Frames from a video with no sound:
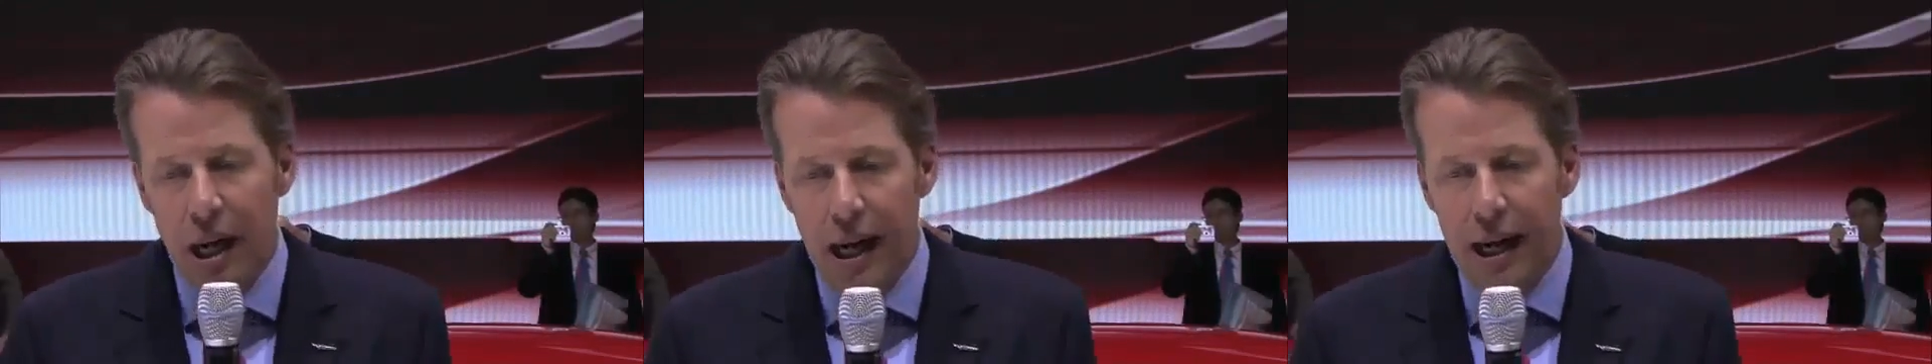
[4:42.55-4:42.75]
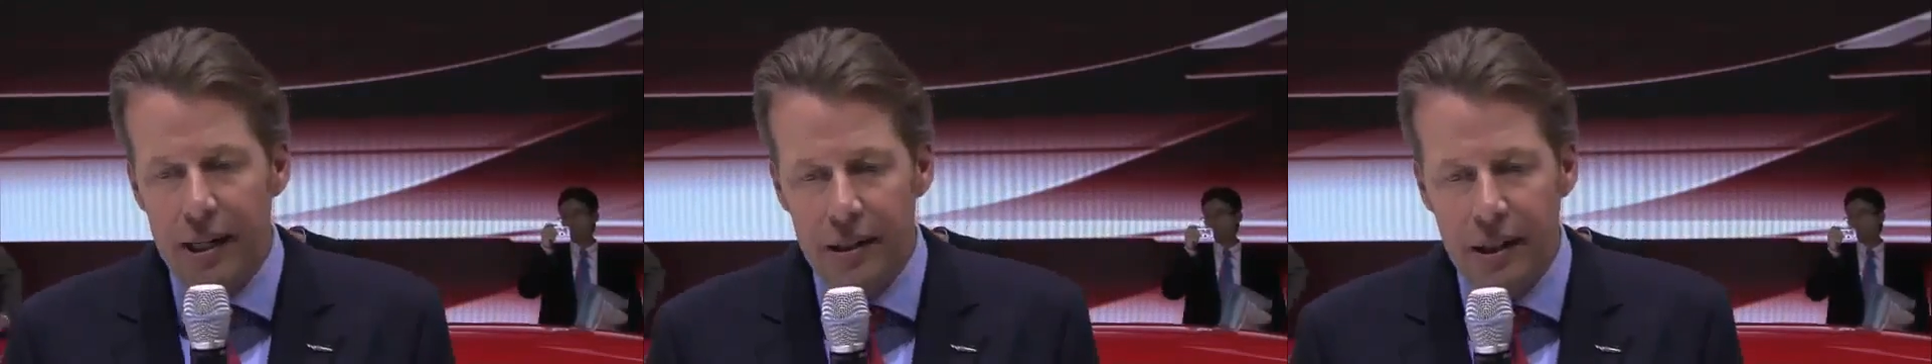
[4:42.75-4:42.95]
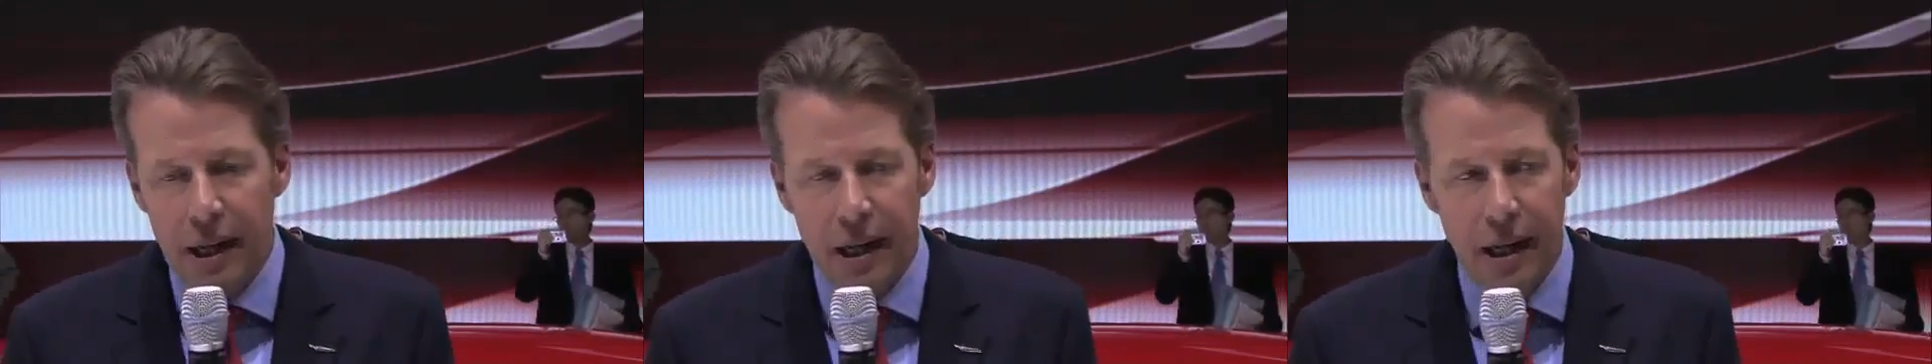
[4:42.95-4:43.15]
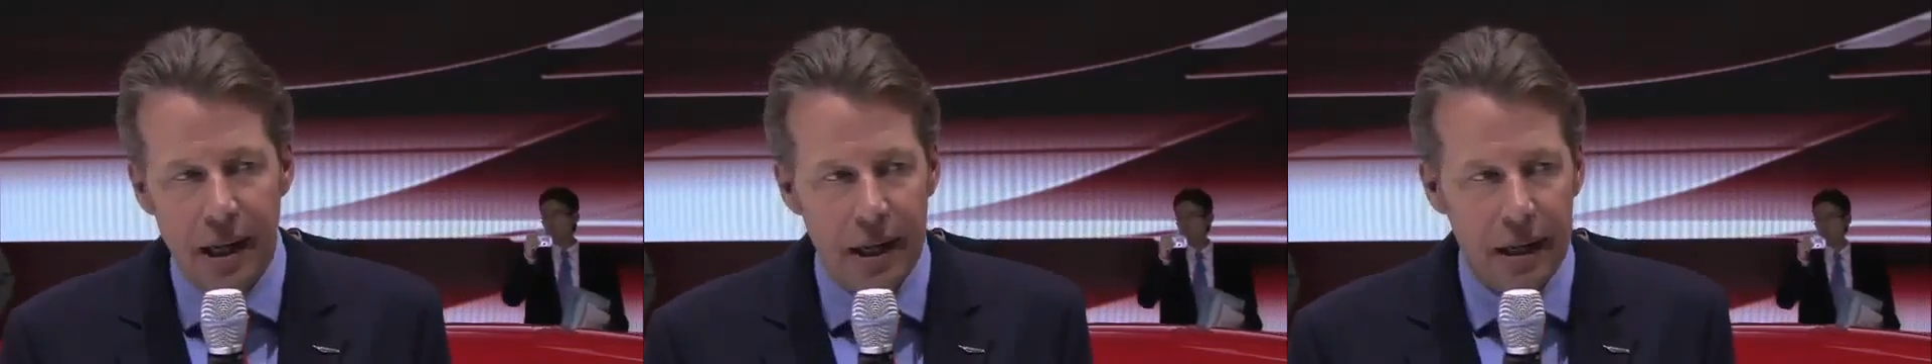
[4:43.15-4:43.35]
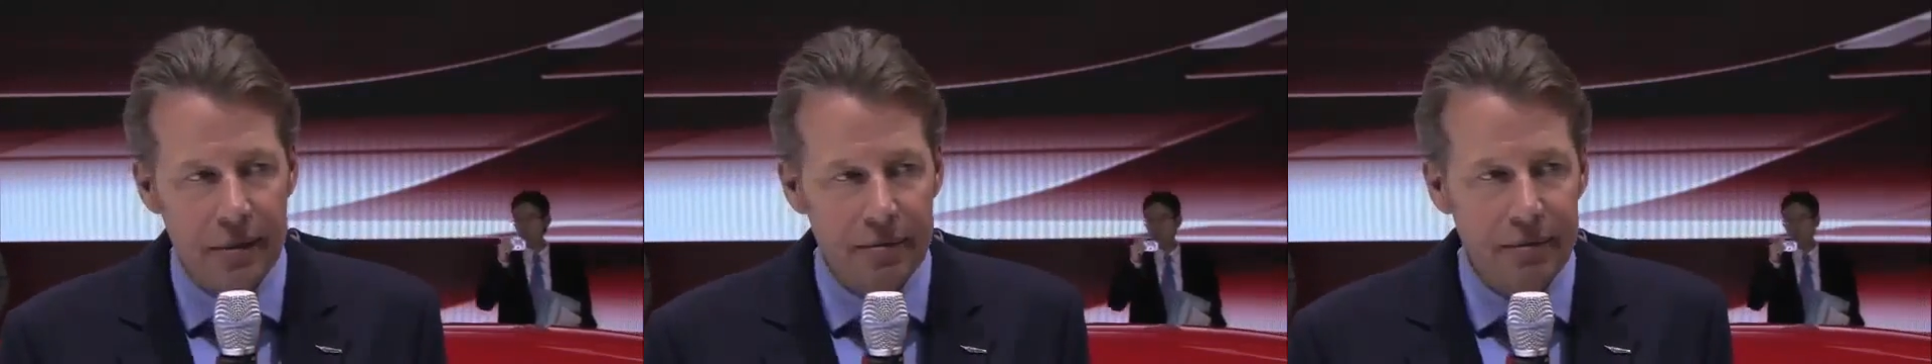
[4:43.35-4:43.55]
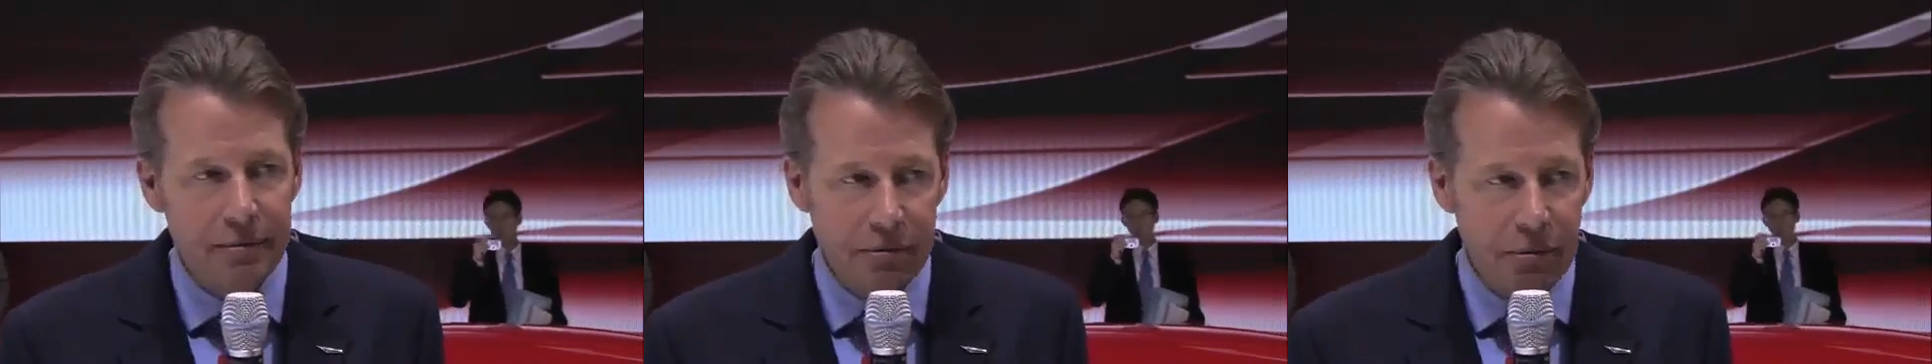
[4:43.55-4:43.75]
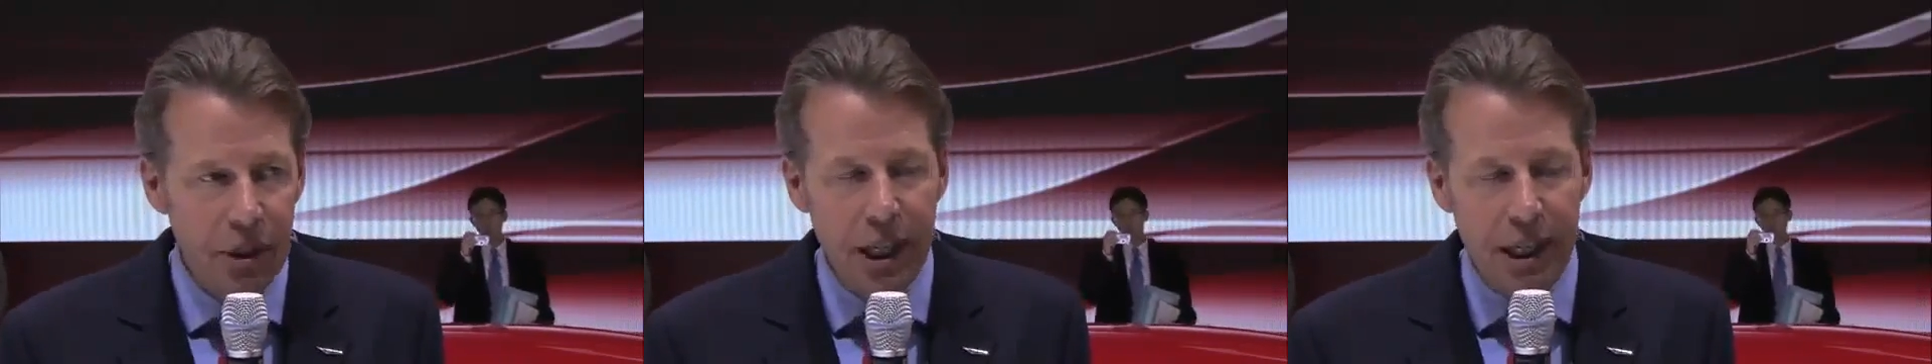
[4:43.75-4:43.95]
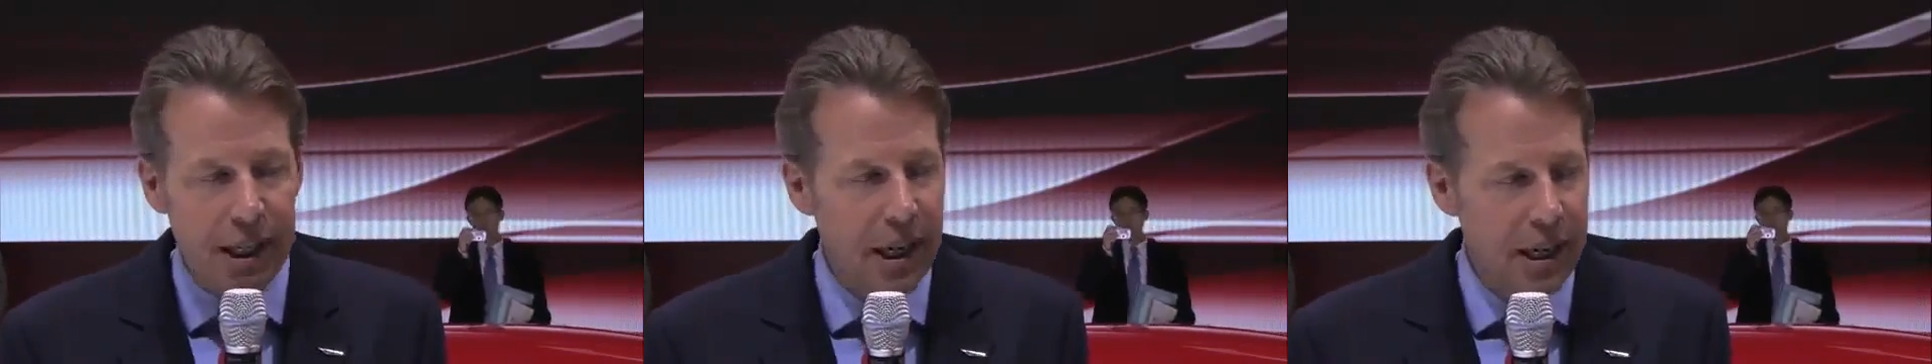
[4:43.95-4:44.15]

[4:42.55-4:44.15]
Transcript: and a really